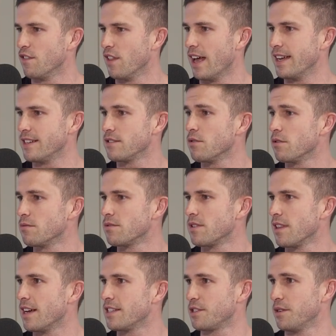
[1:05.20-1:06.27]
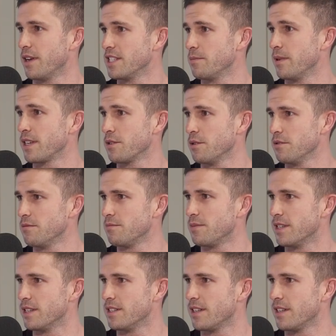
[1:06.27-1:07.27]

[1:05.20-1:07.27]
Of late. Well, the last 2 days have been good.